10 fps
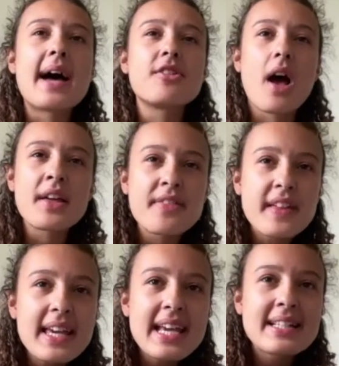I
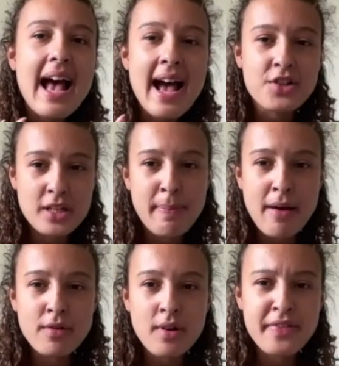think it is actually
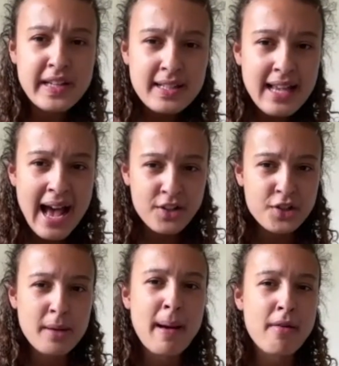I think it's
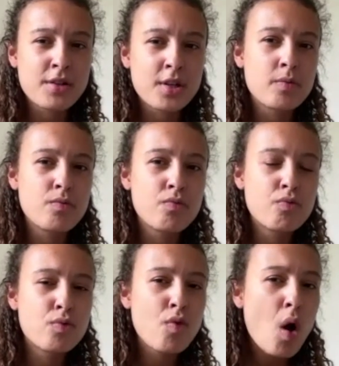actually a baritone
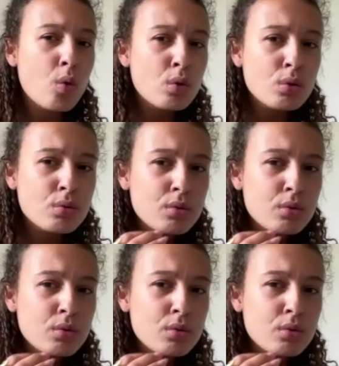role,